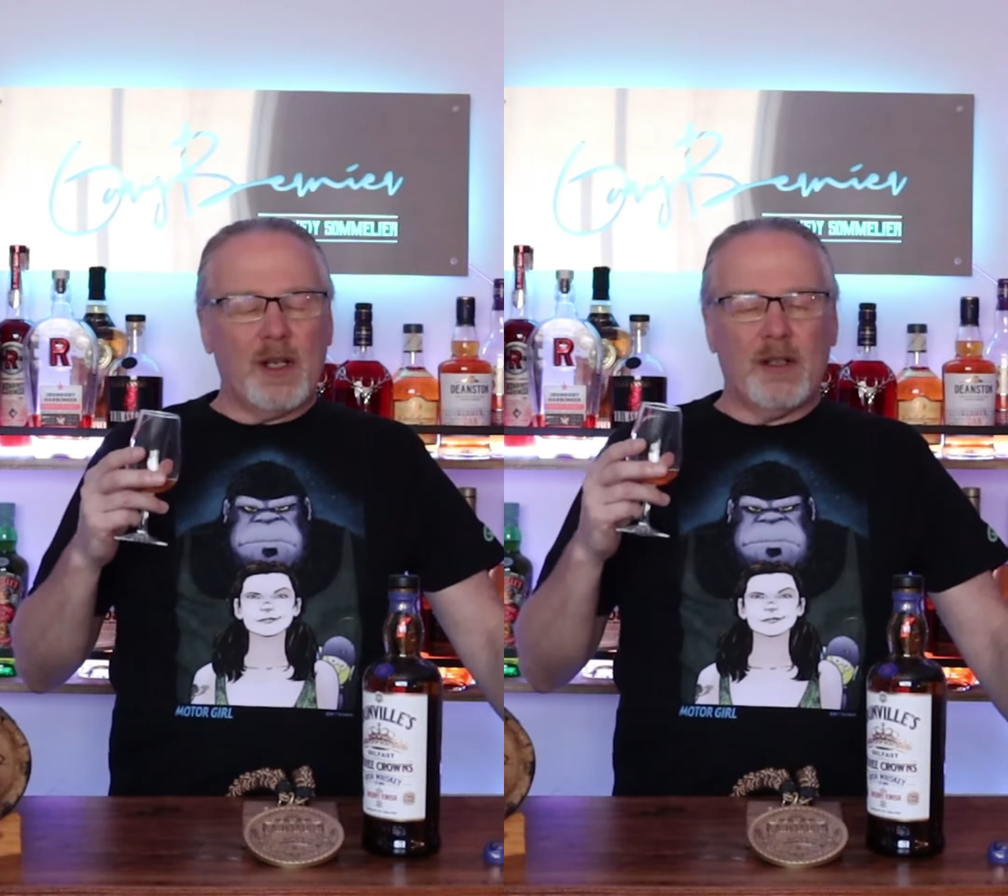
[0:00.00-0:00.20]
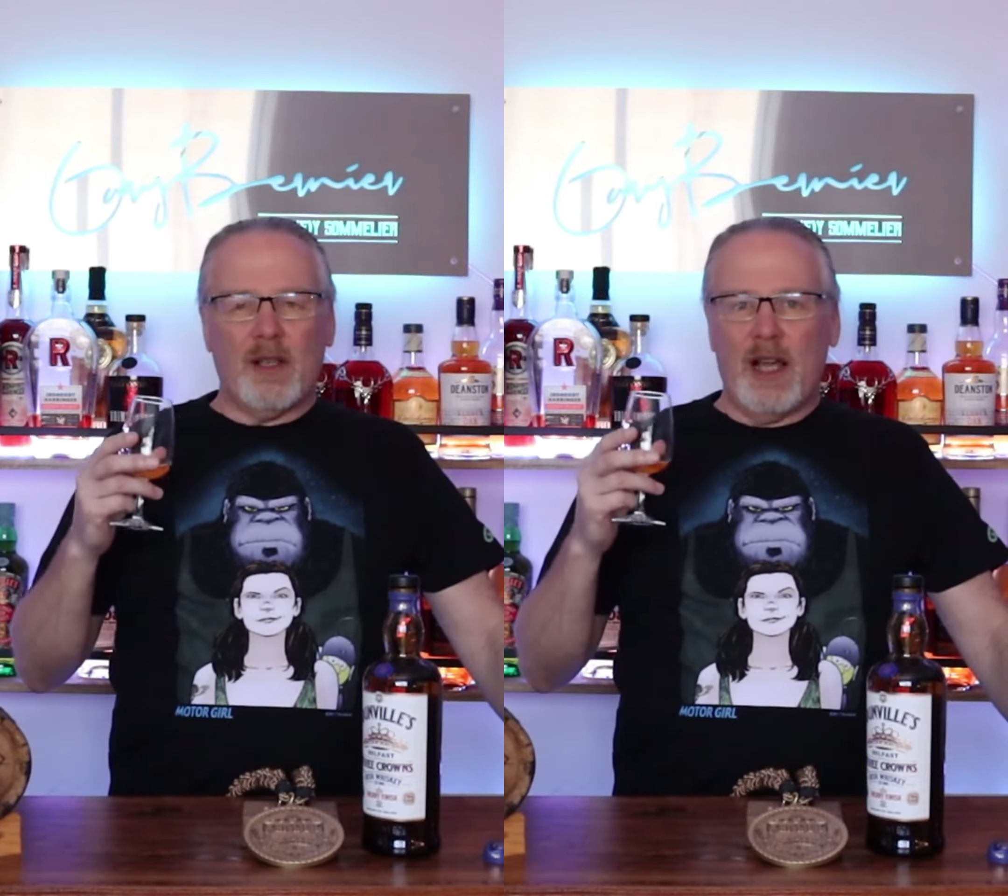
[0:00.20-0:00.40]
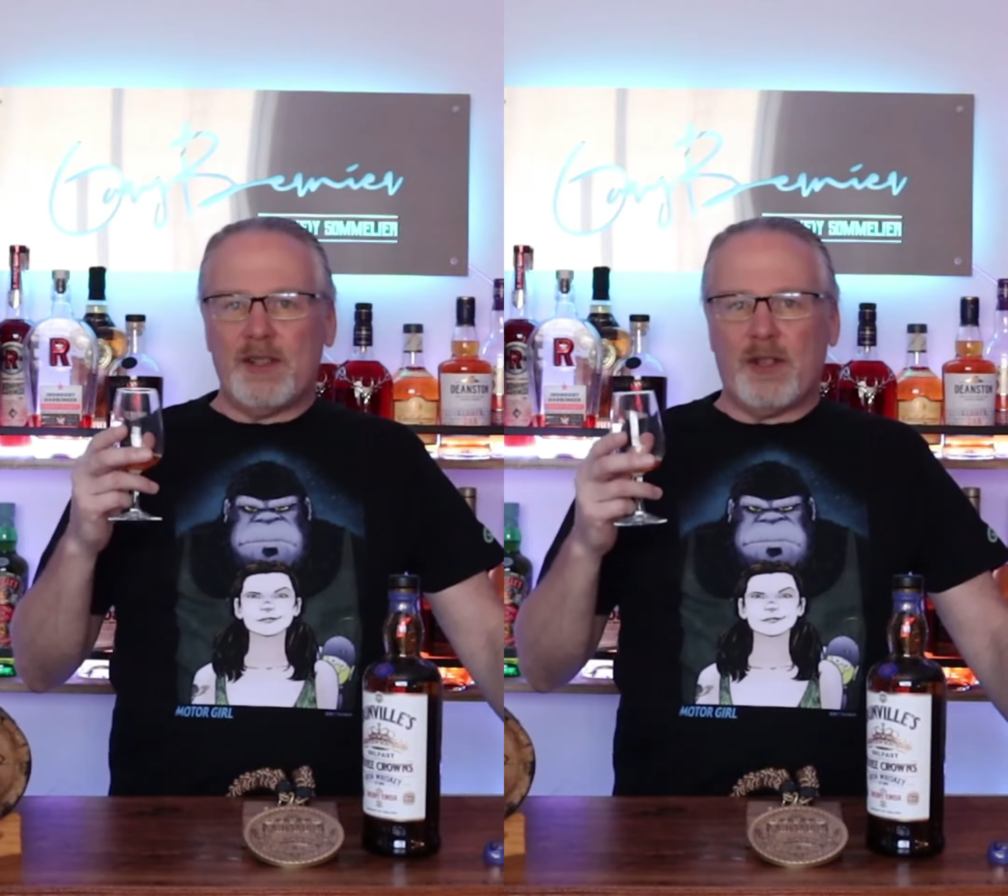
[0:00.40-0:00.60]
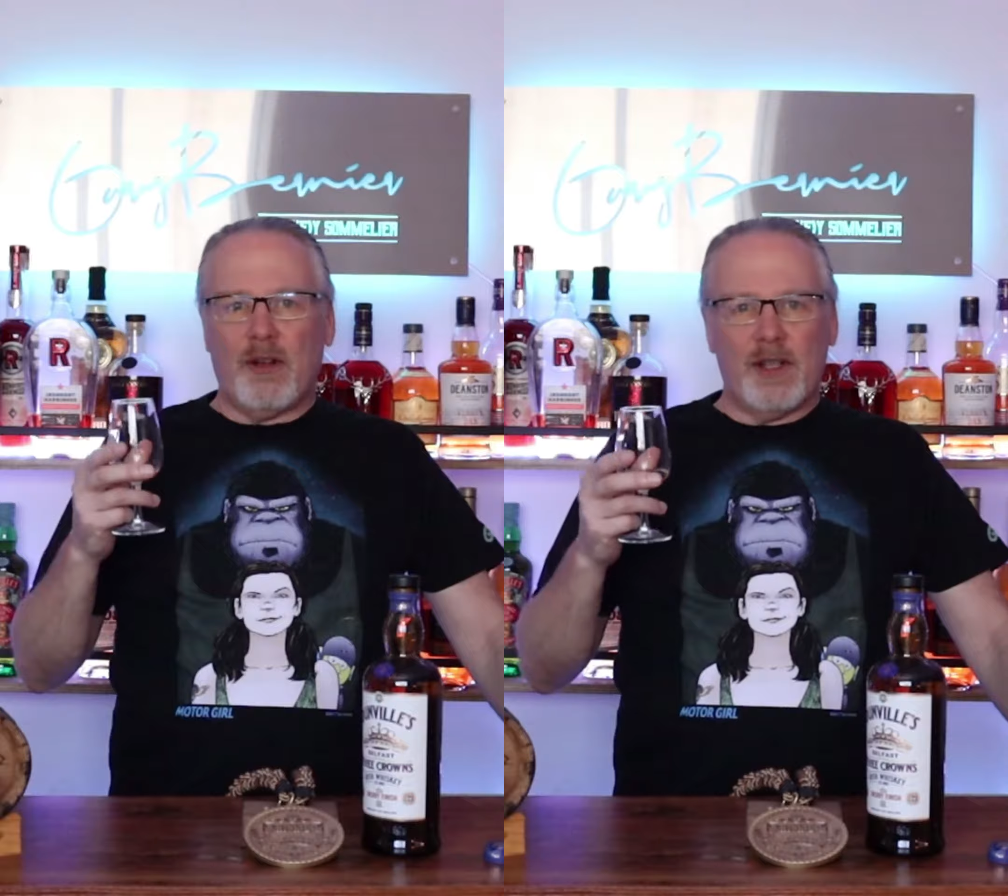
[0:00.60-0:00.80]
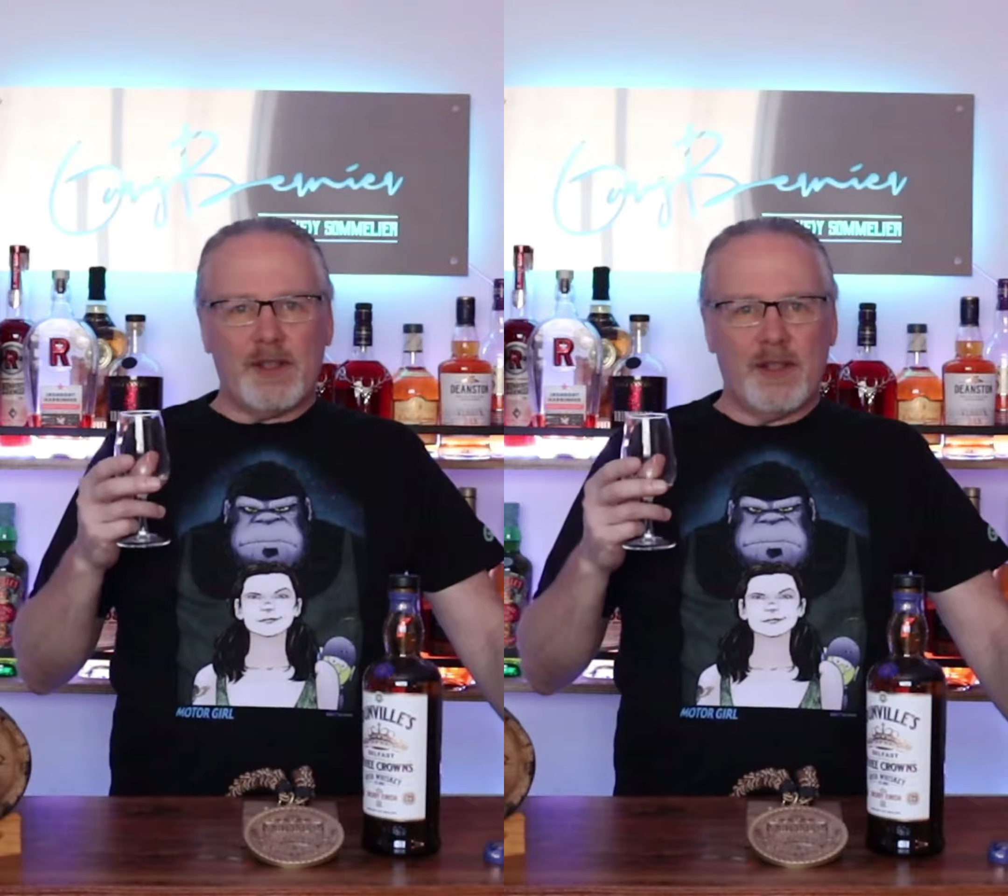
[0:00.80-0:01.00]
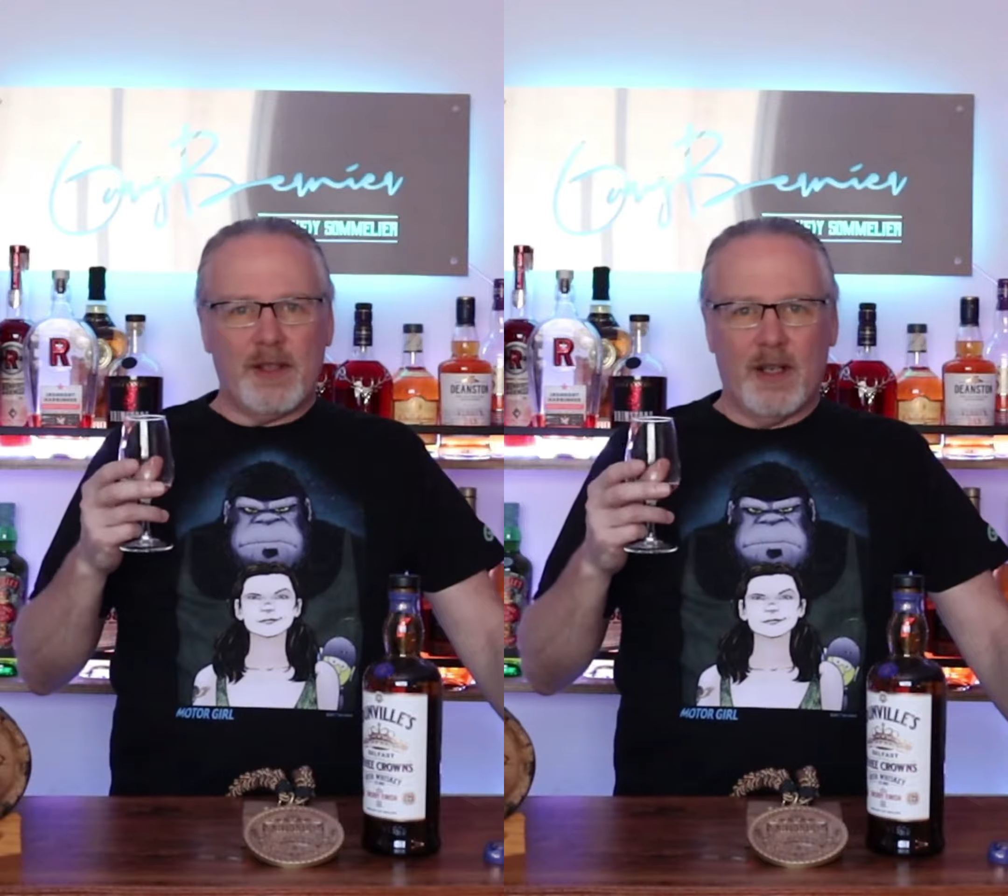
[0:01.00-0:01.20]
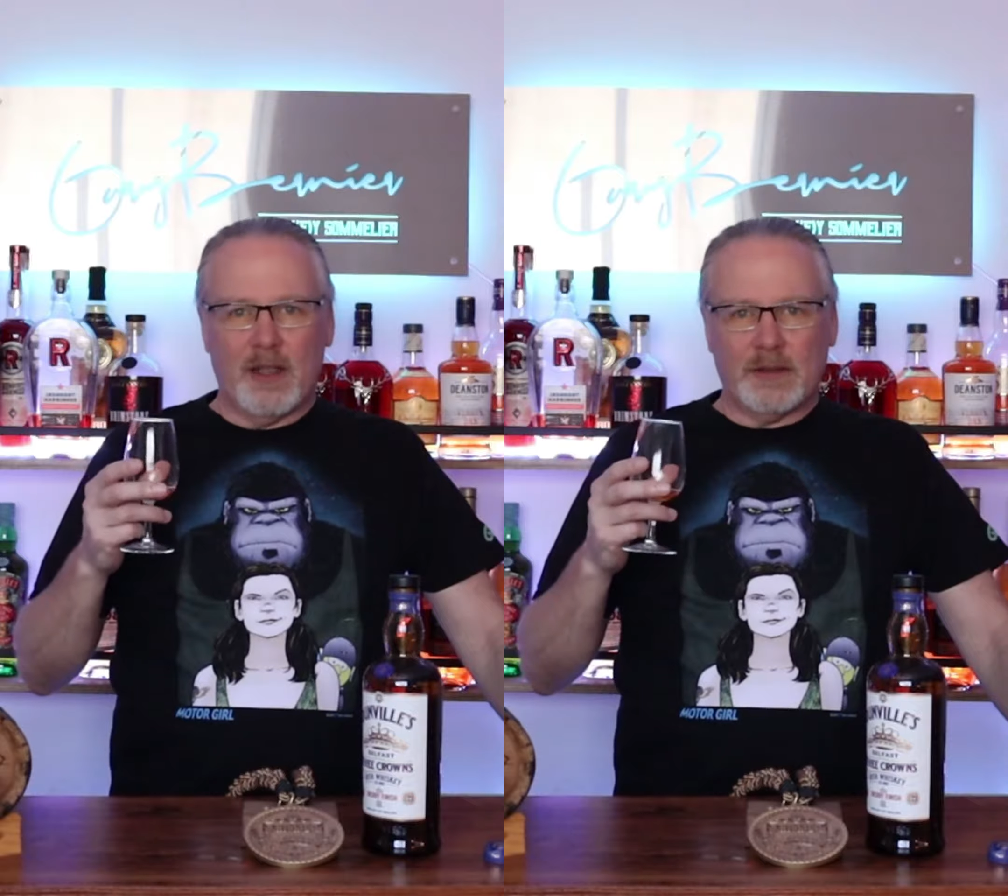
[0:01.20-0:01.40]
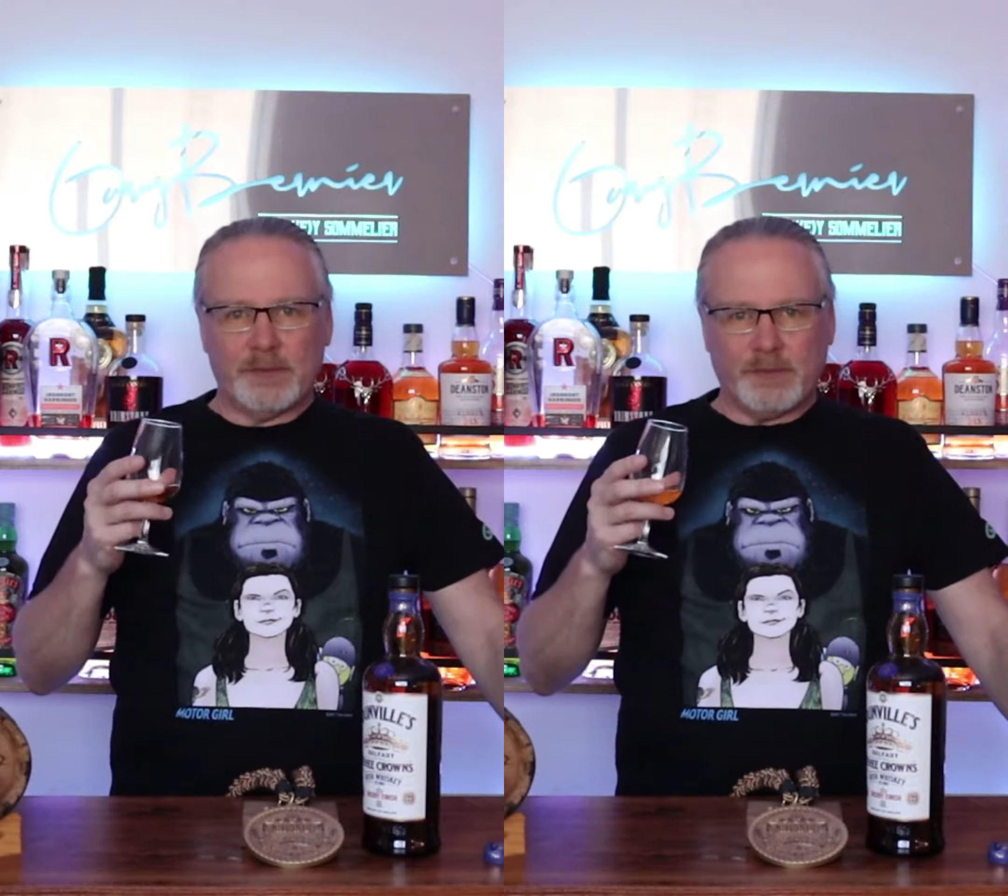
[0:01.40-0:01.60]
glides across the
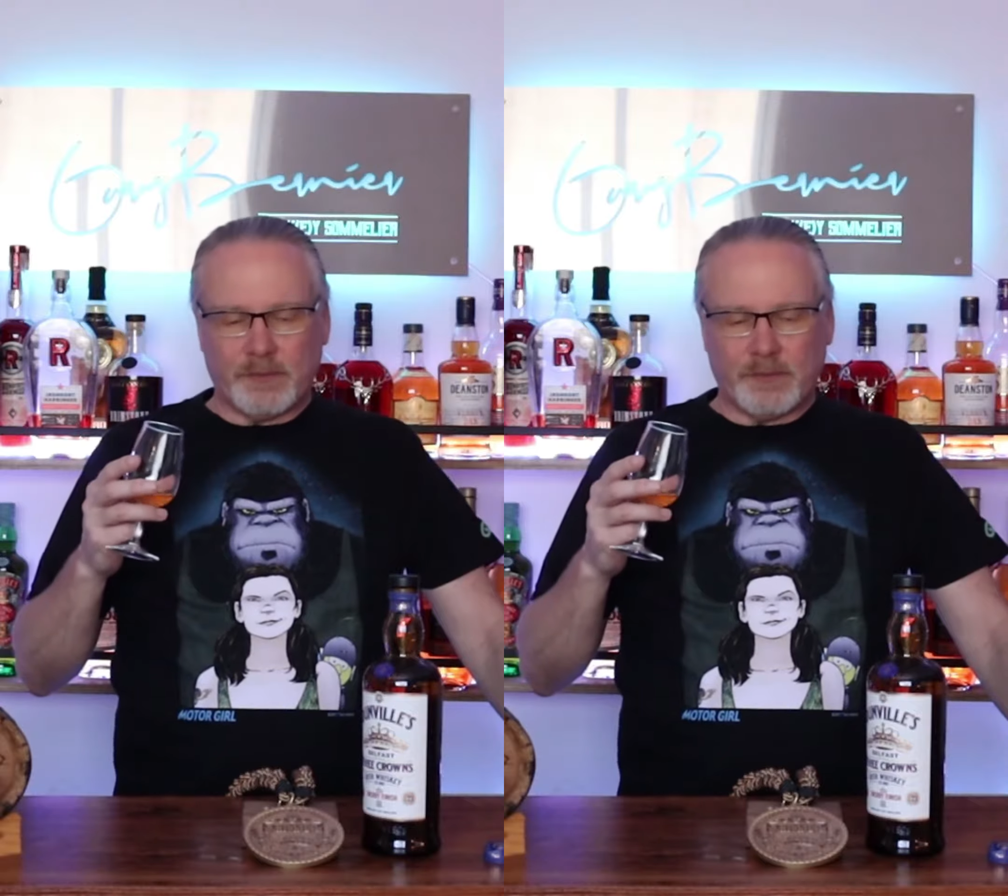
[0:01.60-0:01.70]
tongue.